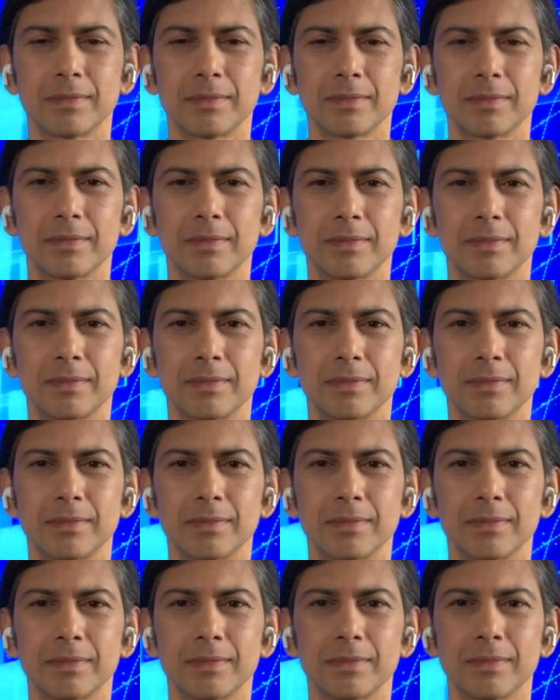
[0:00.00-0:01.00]

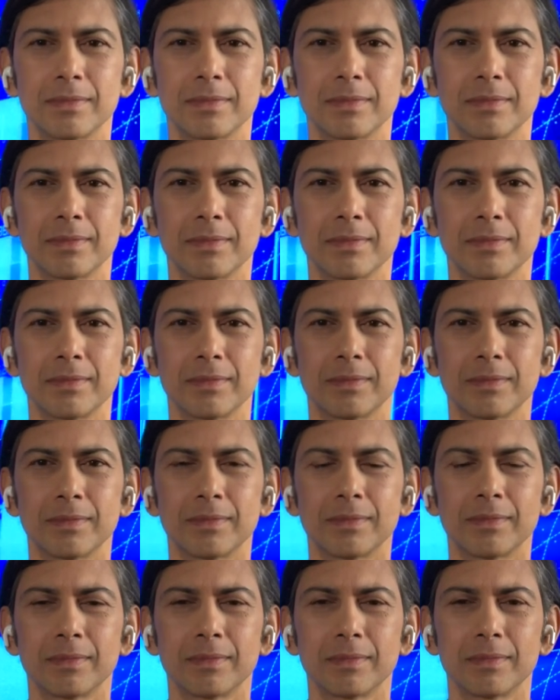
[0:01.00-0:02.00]

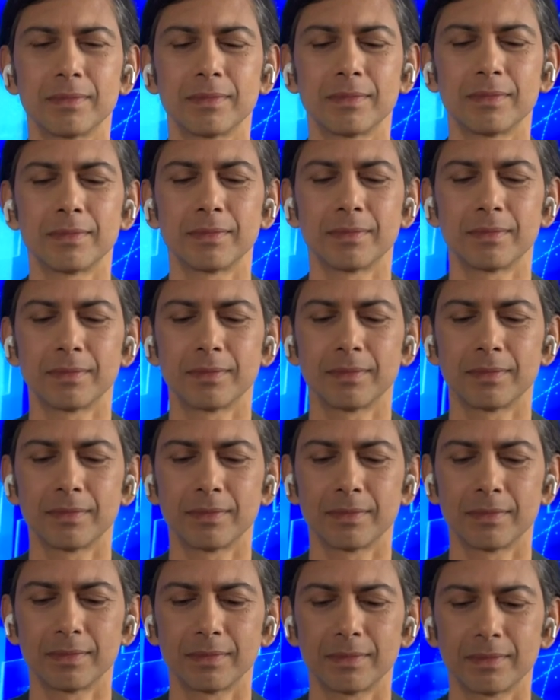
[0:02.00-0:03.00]

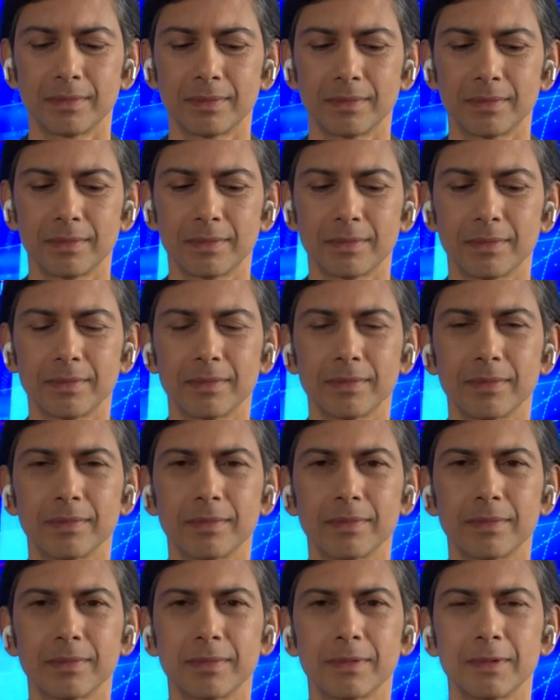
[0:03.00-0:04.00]

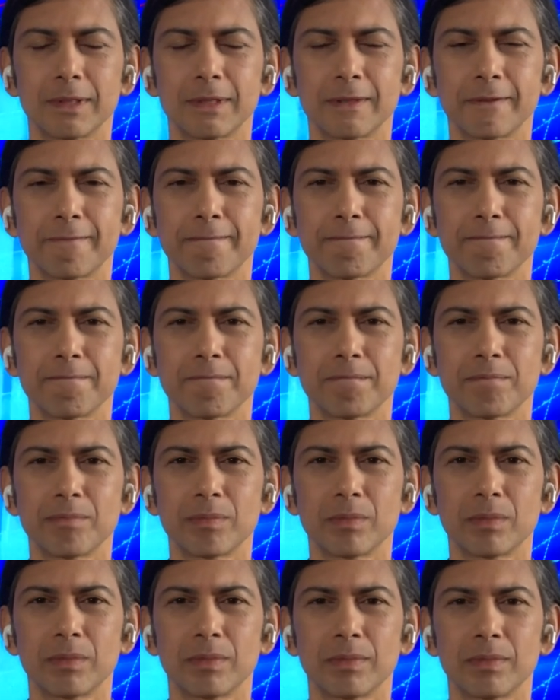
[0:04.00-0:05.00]

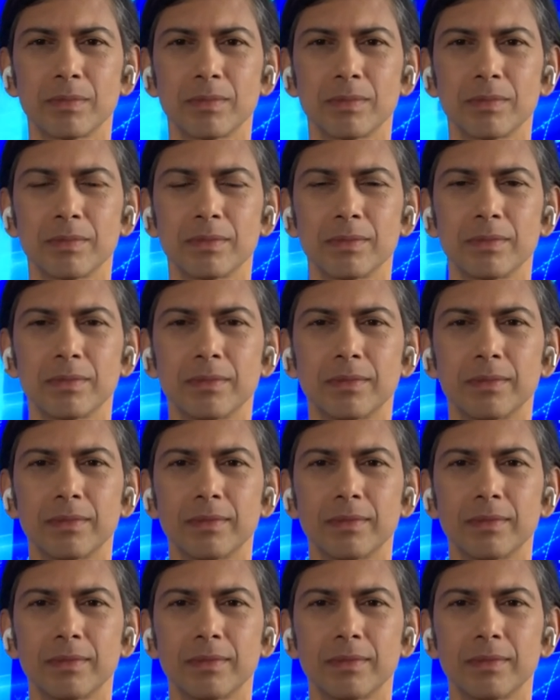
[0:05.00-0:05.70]
[no speech]